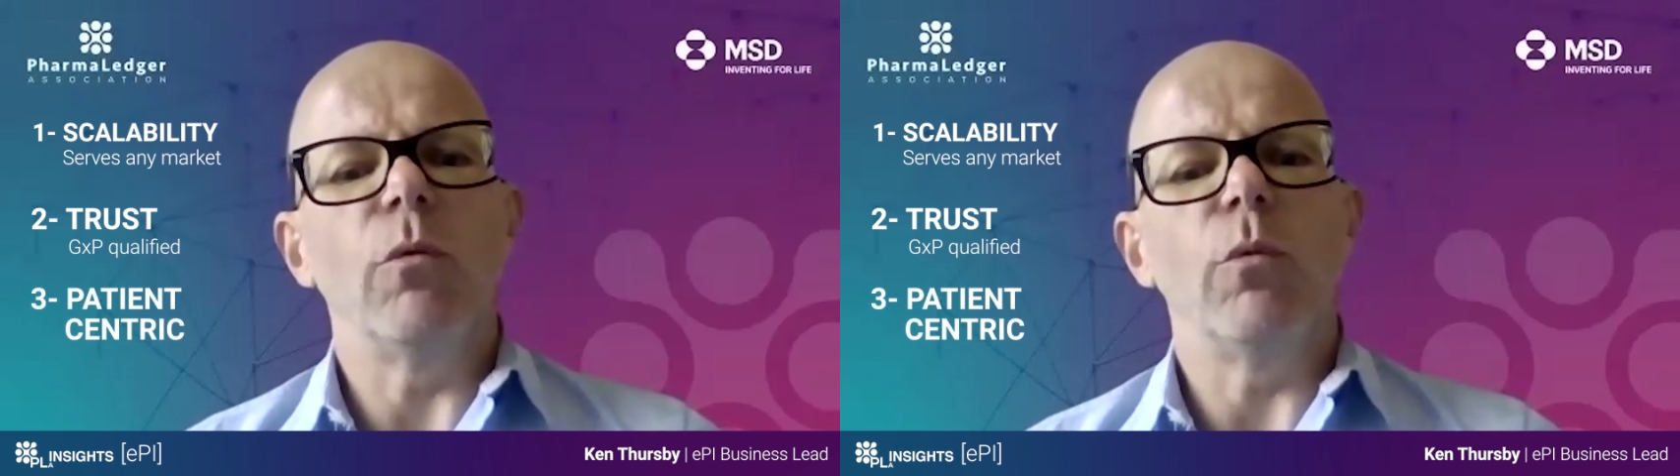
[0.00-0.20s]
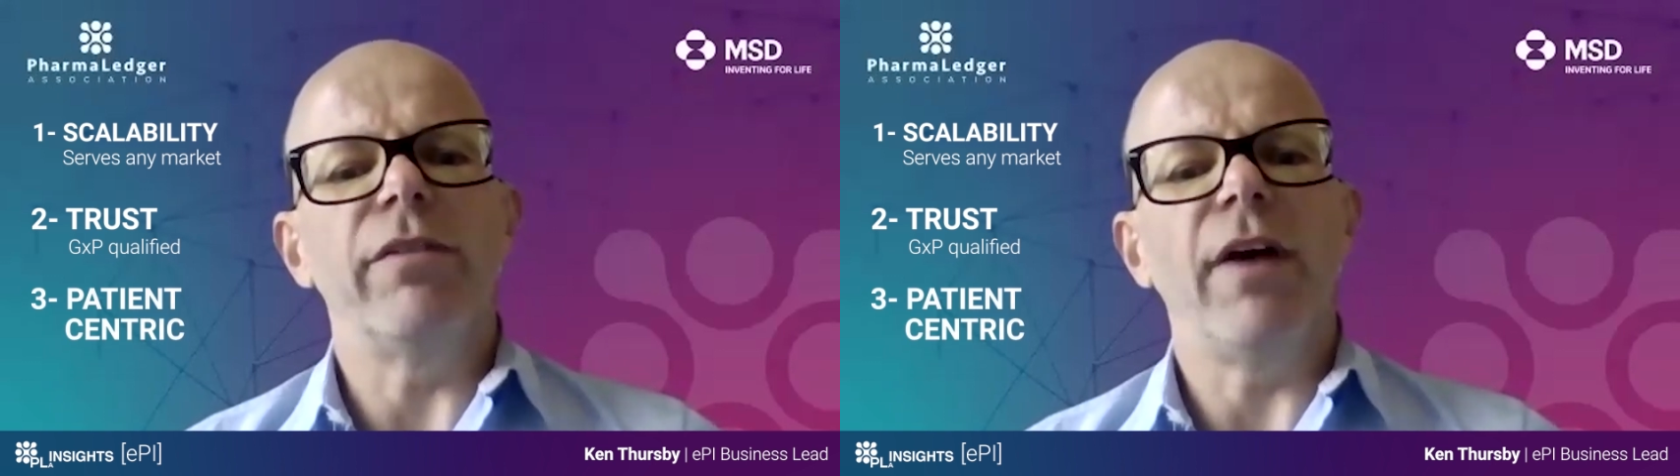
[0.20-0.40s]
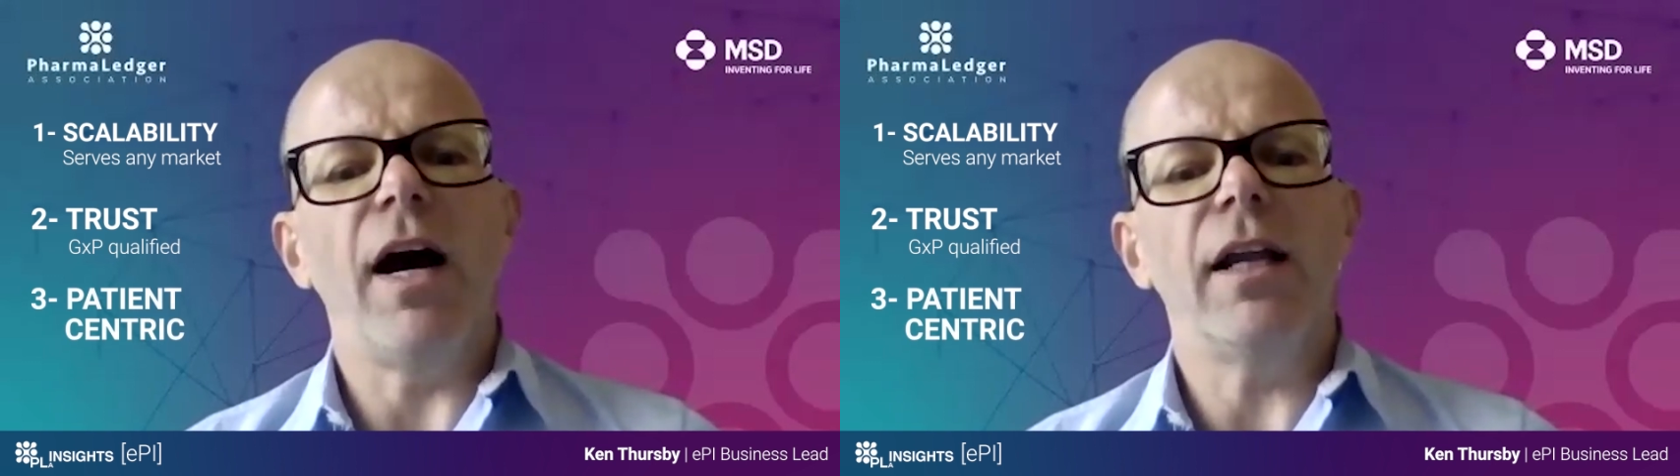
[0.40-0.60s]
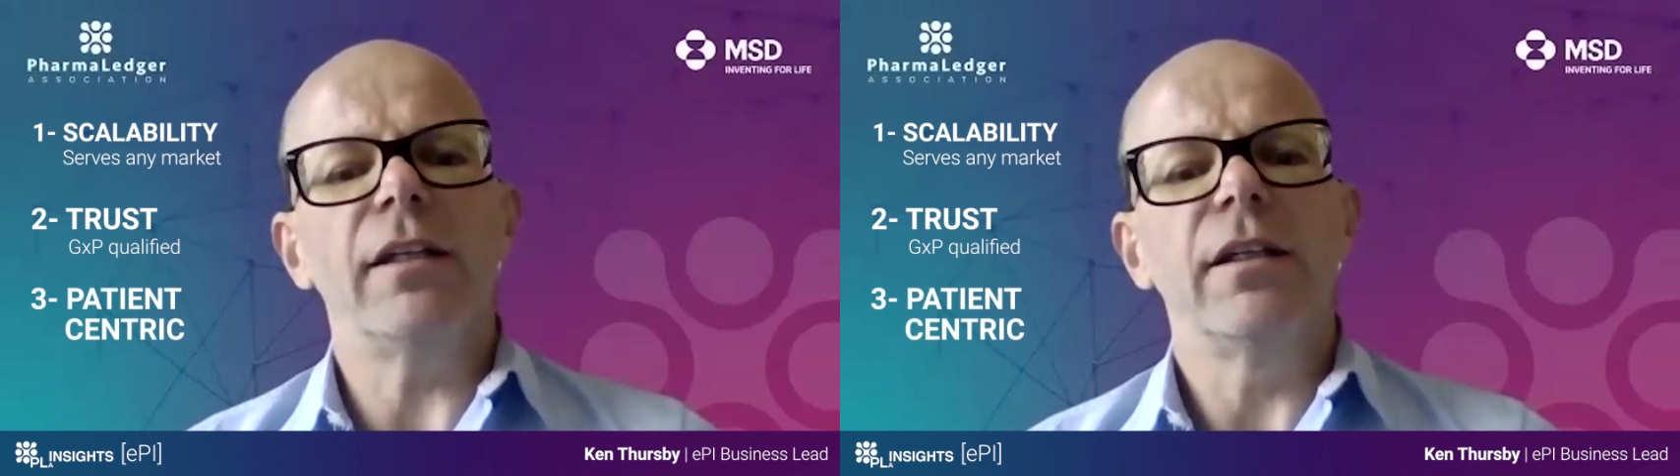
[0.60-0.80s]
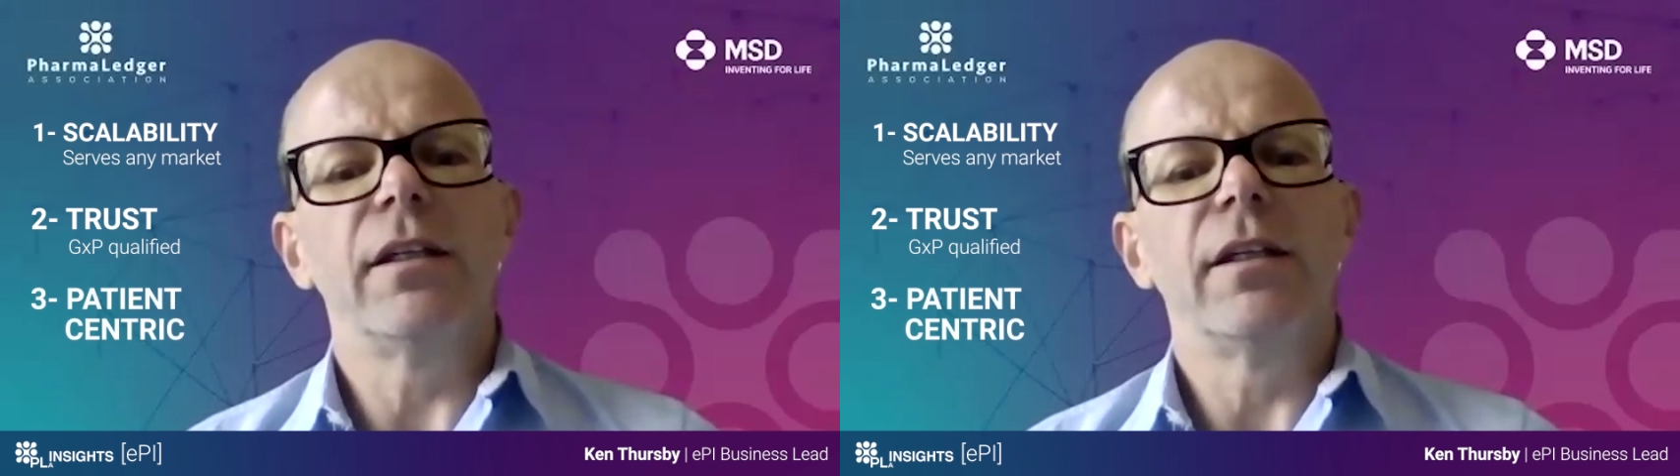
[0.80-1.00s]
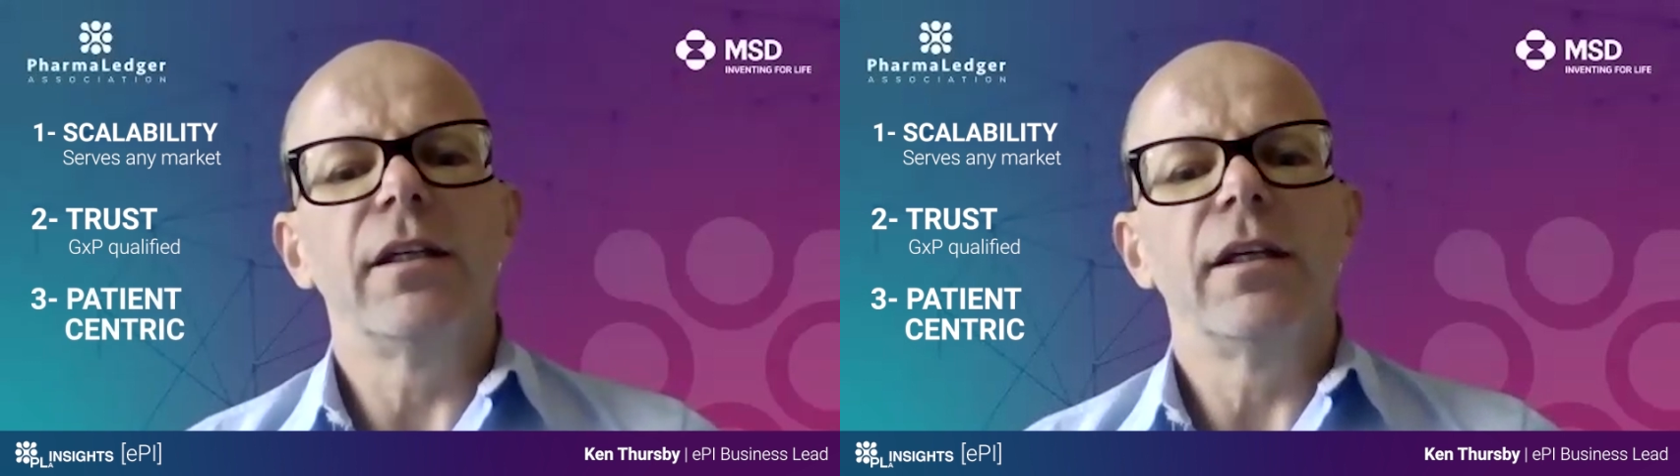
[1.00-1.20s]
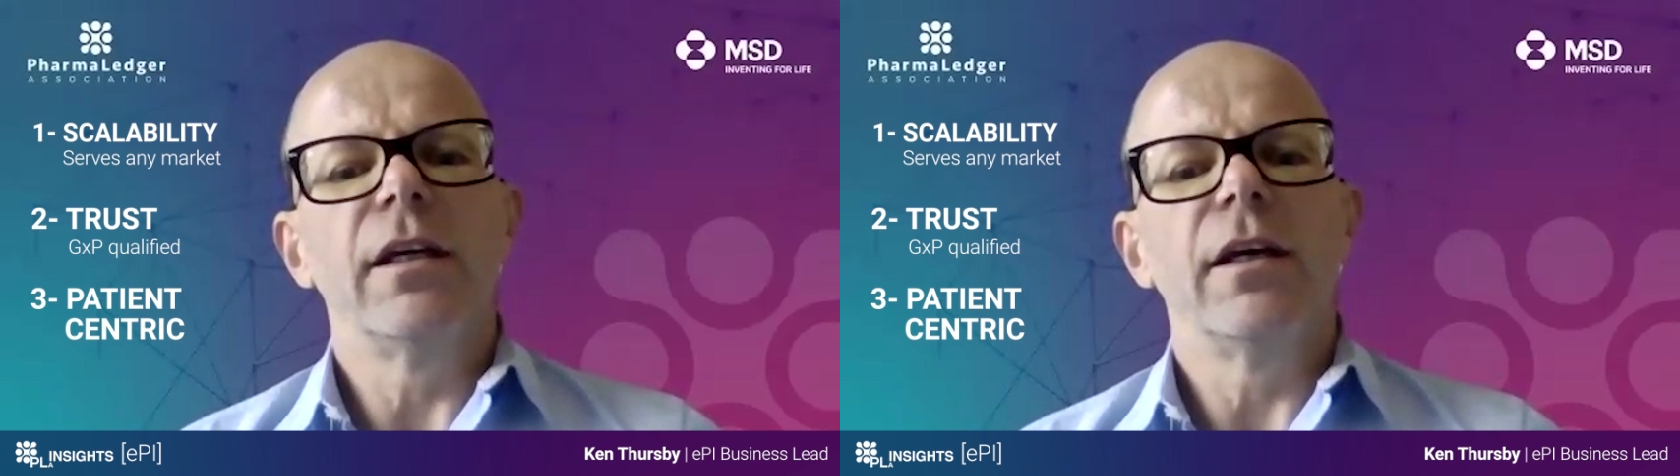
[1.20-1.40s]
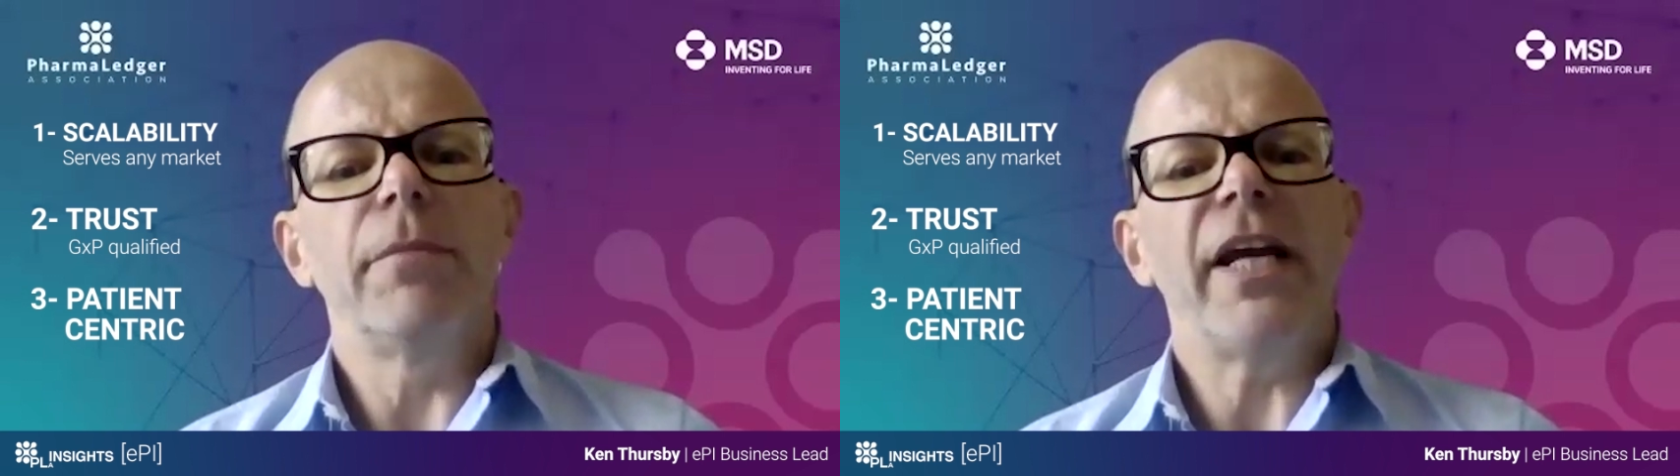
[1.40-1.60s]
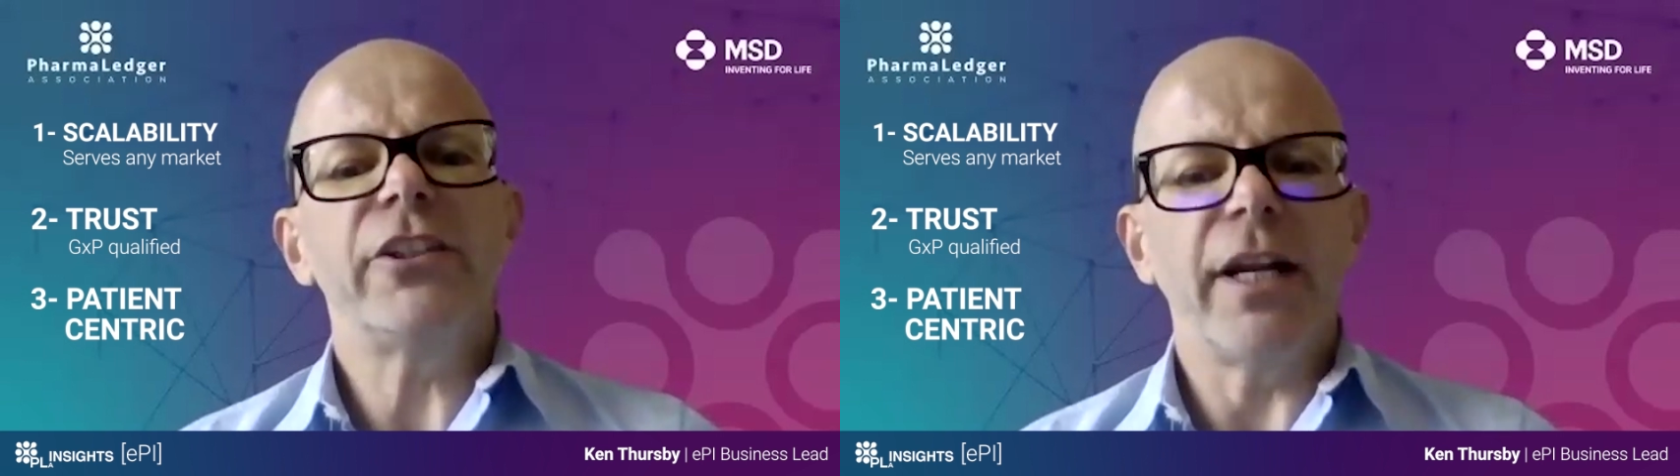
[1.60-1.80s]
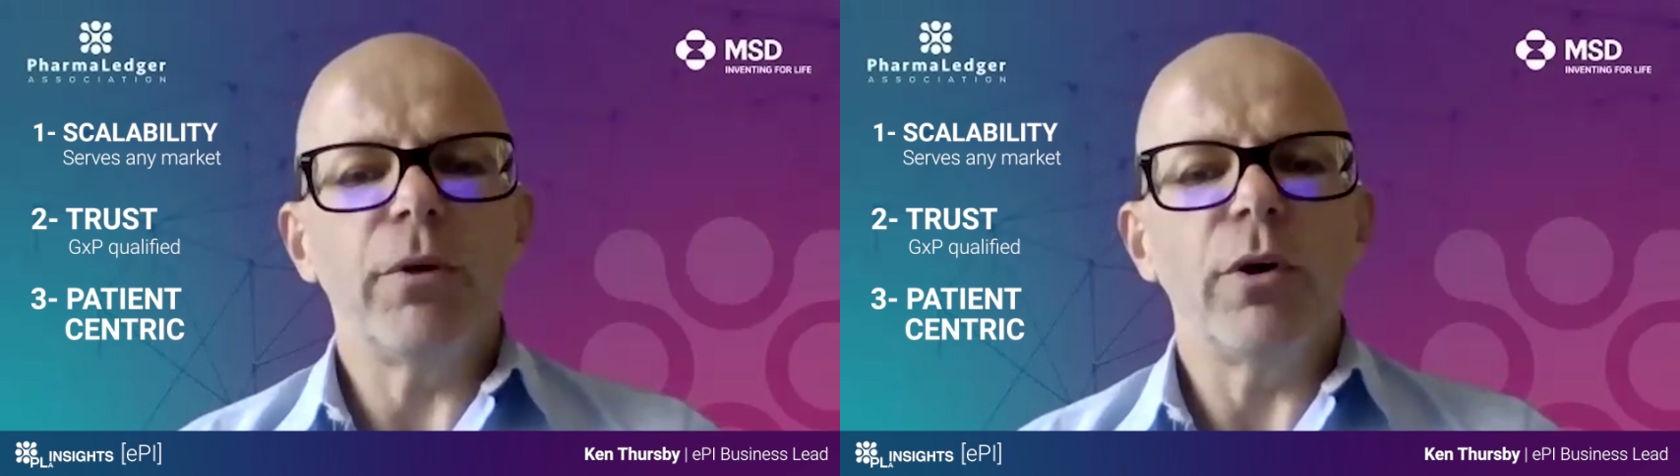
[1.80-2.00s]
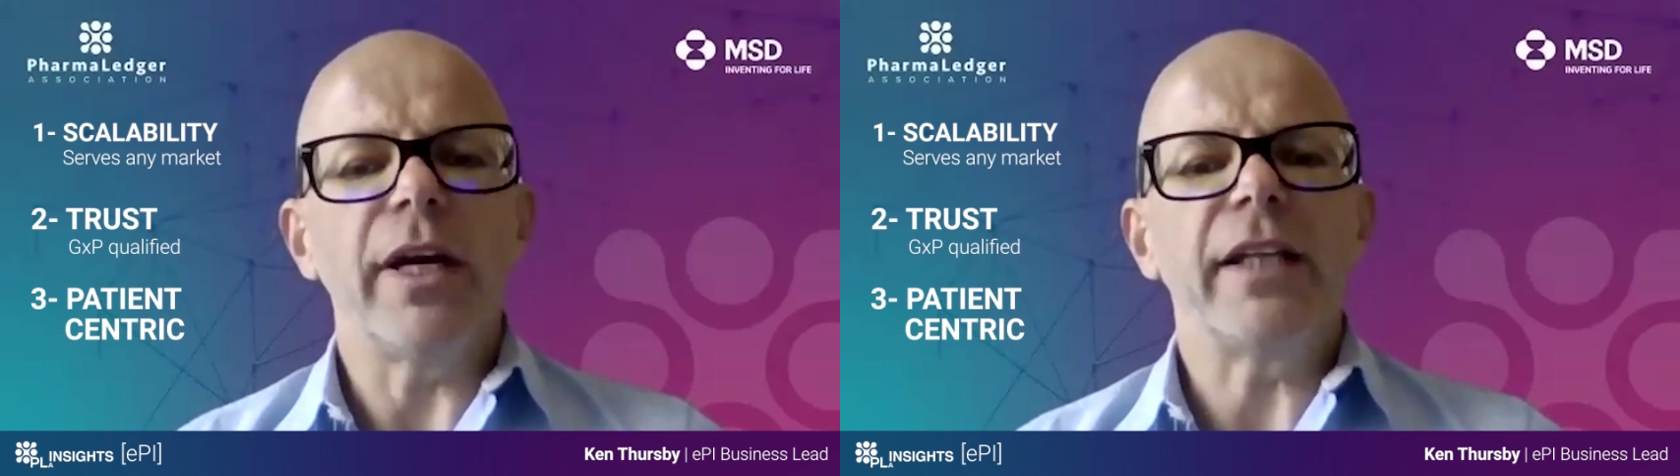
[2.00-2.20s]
We've had patient input